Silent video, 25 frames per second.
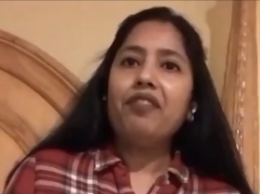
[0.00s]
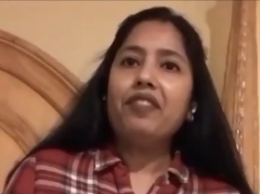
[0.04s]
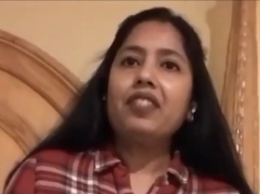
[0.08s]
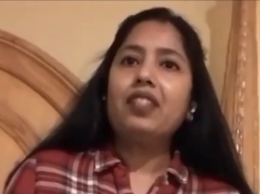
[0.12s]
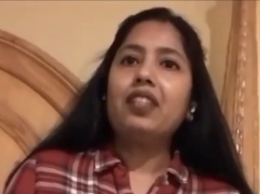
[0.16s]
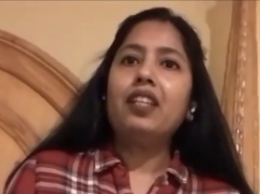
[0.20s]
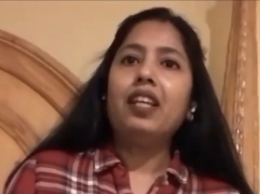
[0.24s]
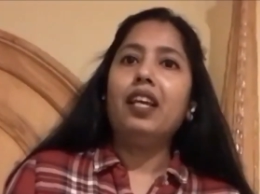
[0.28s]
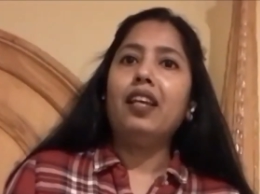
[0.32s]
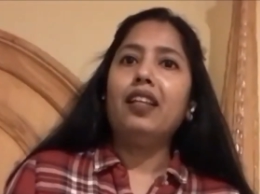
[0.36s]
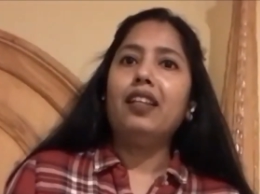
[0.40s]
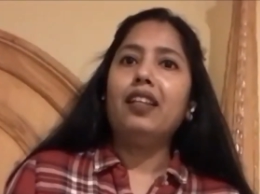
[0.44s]
of us
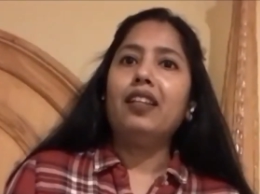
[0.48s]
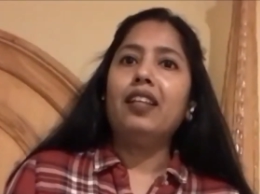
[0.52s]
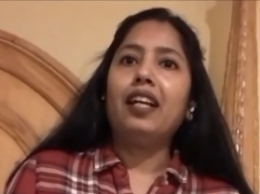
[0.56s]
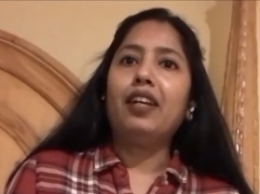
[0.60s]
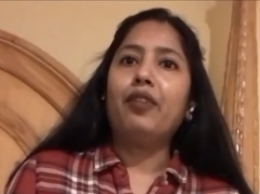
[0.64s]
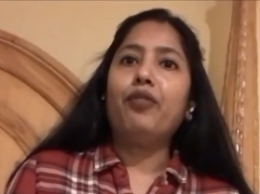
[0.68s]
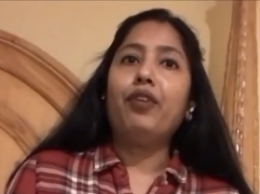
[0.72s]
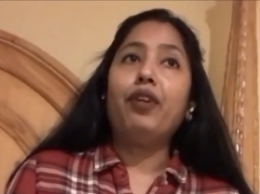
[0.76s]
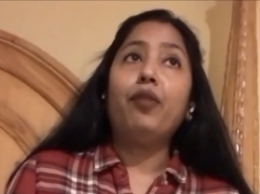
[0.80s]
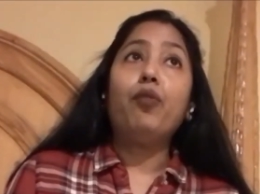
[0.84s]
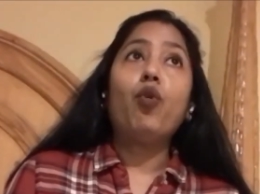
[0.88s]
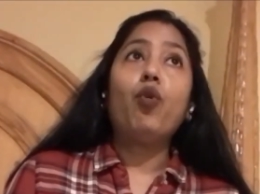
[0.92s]
think
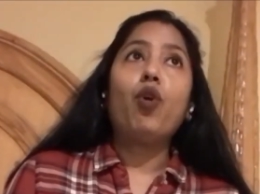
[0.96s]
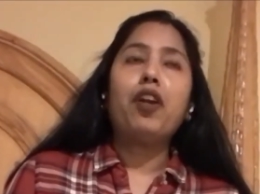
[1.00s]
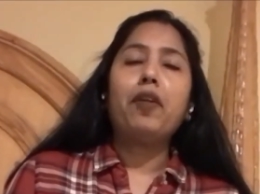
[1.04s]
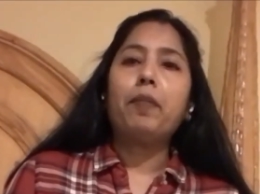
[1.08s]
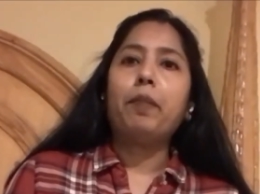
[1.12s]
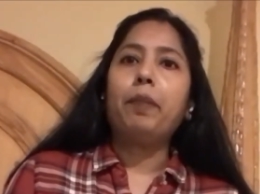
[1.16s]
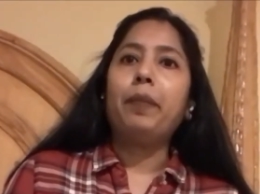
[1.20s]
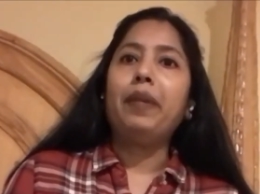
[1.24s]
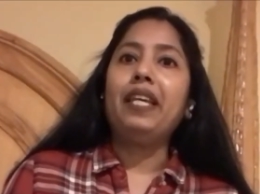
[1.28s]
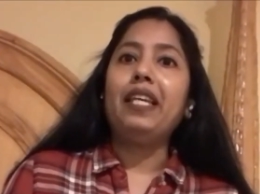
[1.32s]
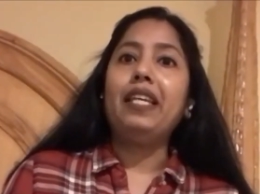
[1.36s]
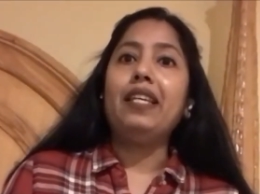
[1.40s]
that we
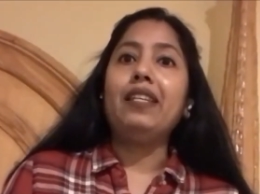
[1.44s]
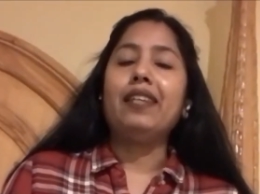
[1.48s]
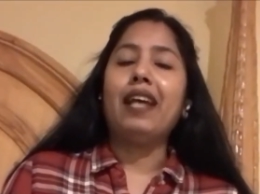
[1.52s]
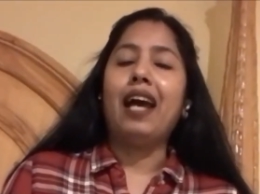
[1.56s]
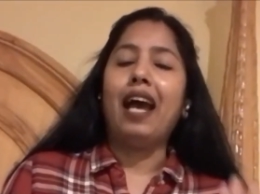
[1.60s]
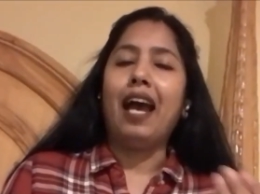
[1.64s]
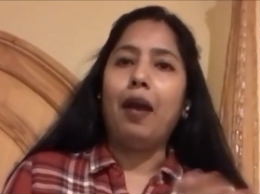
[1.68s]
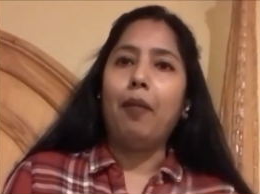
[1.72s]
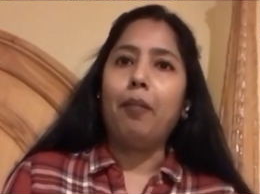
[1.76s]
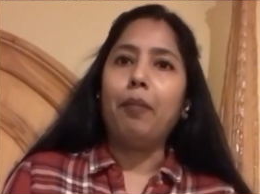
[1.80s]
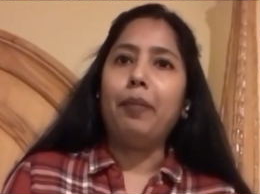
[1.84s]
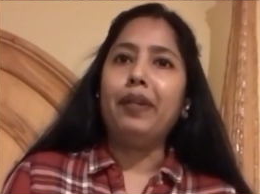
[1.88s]
want peace,
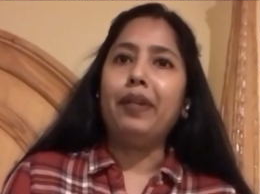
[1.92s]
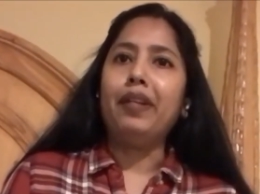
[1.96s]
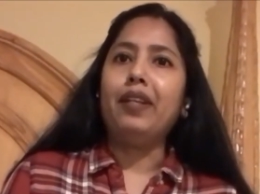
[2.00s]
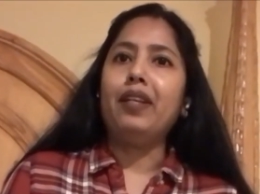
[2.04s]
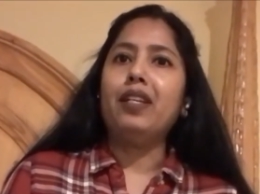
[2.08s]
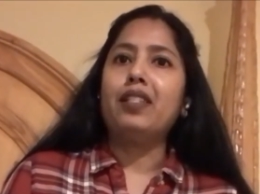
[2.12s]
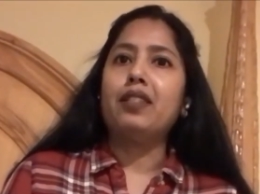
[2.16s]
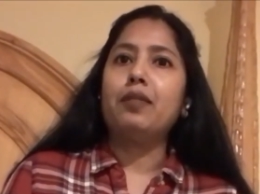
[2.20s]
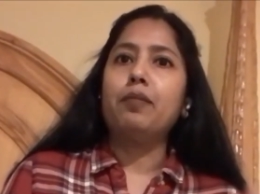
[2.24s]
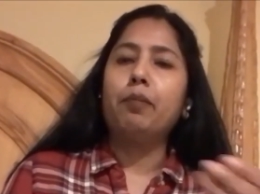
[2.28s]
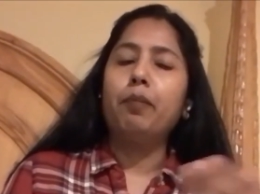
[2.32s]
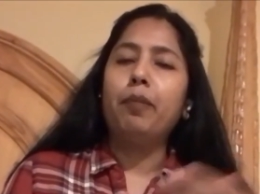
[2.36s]

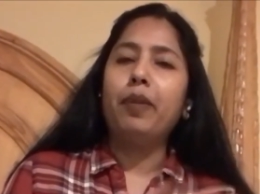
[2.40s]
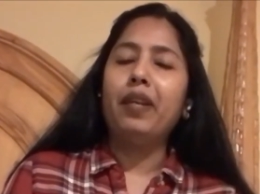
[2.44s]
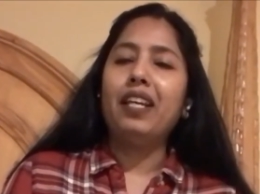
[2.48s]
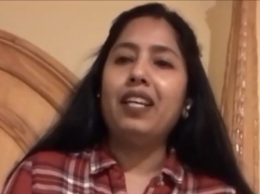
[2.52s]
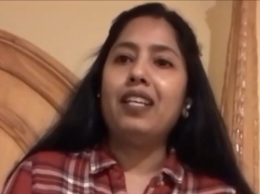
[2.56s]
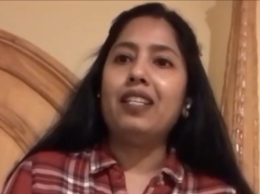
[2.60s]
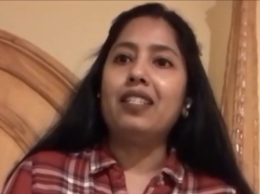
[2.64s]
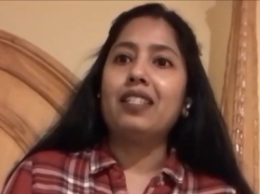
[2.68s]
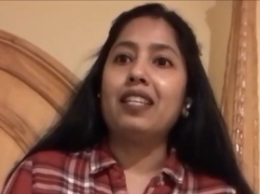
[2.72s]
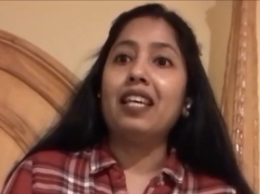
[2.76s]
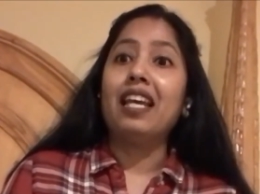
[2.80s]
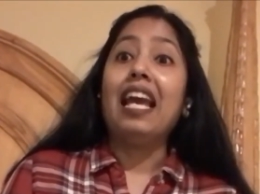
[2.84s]
happiness,
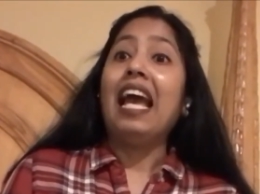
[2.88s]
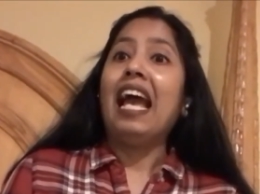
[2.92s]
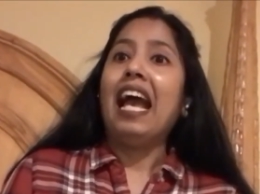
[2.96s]
bliss,